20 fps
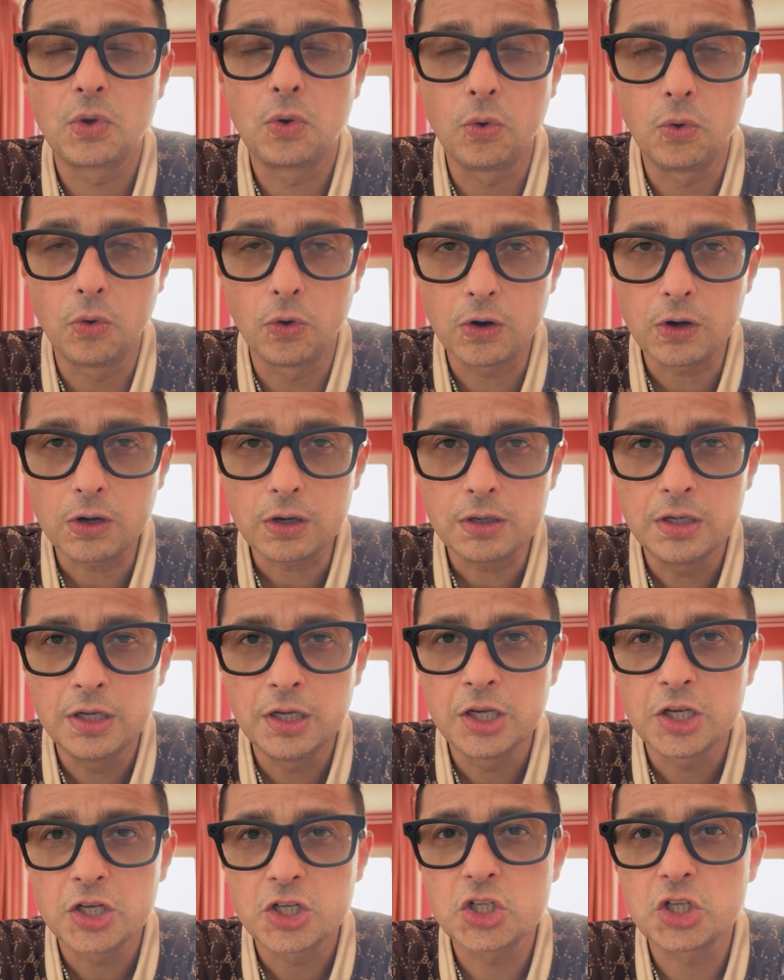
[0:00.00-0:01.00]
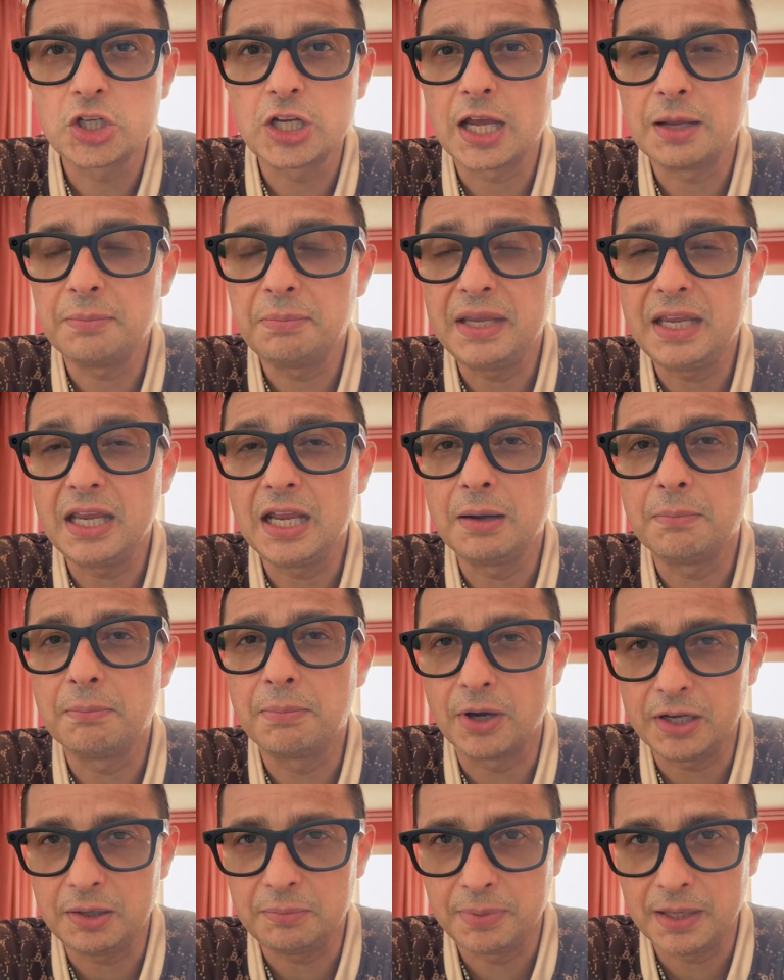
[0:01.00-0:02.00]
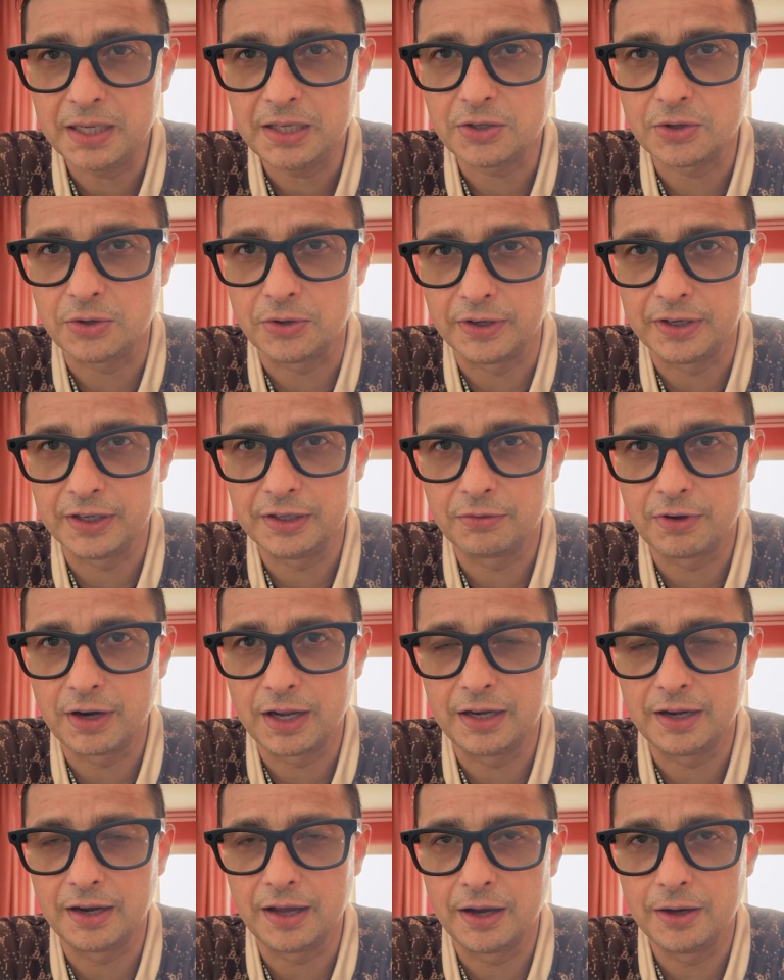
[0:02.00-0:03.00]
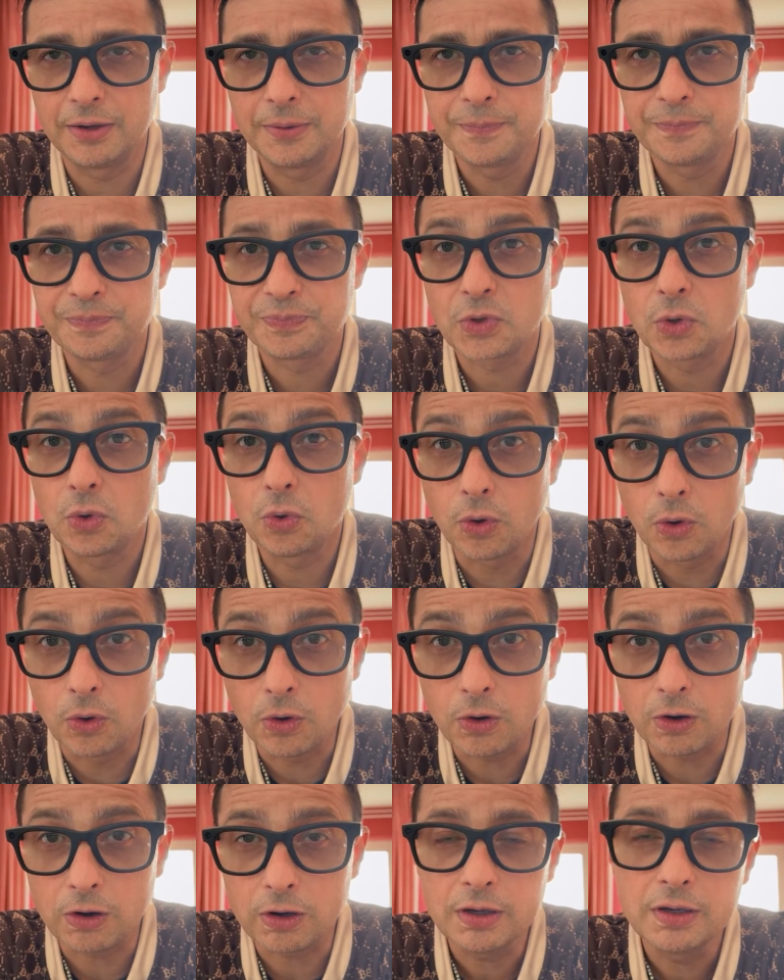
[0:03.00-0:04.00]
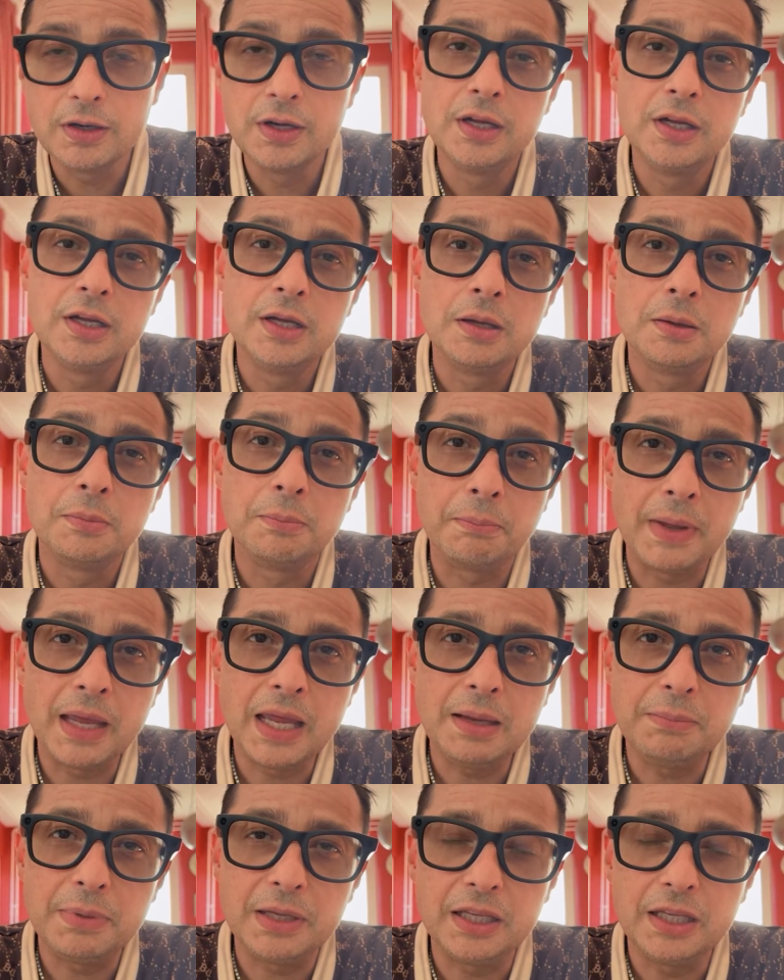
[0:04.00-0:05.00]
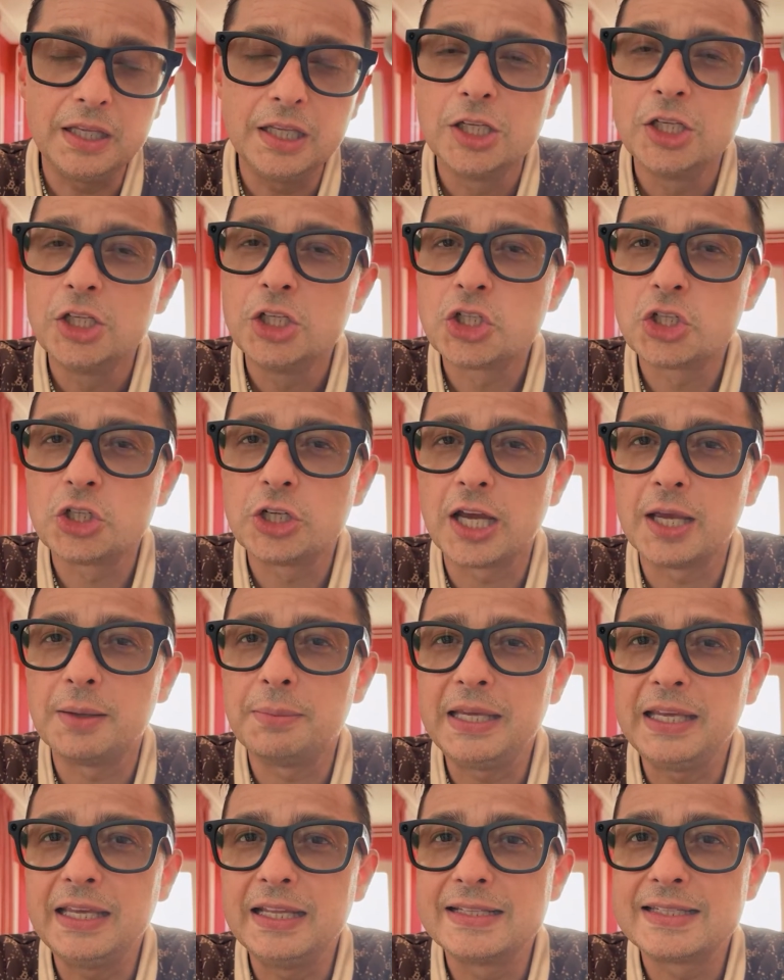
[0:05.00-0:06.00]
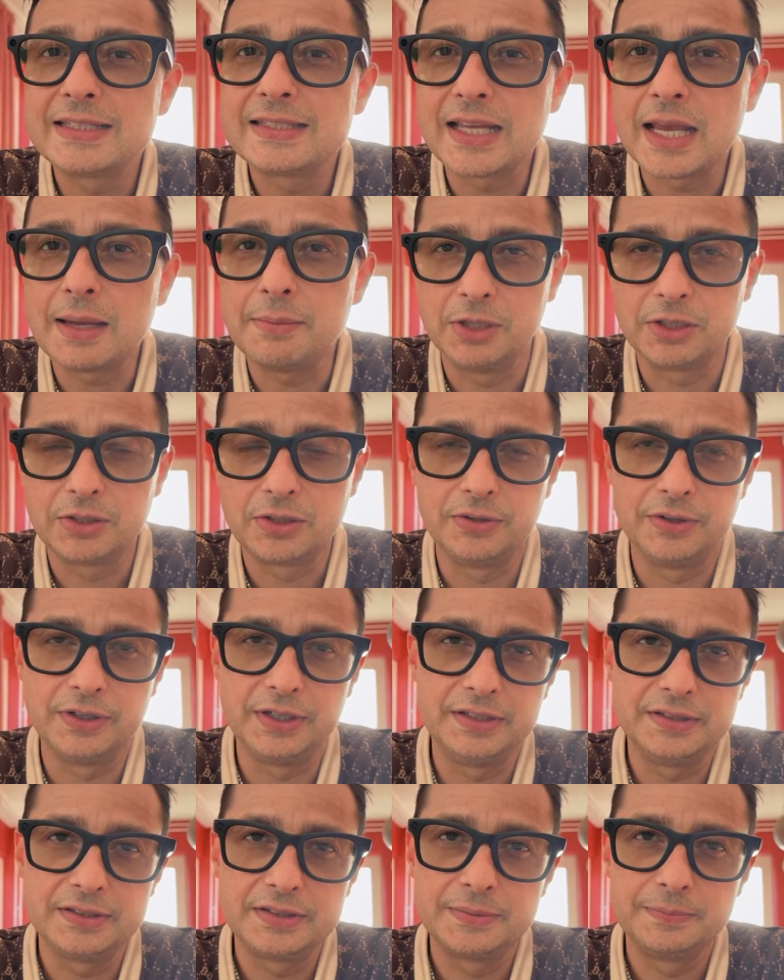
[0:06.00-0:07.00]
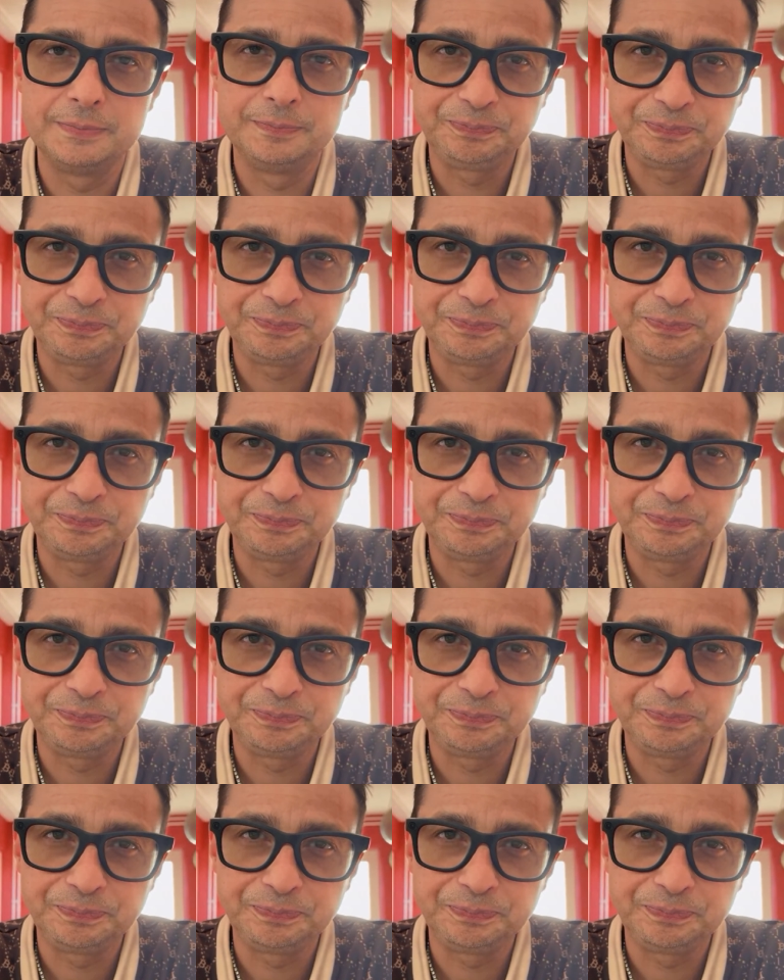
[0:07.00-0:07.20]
Or should I be in Bitcoin right now? Or maybe should I be in stable coins?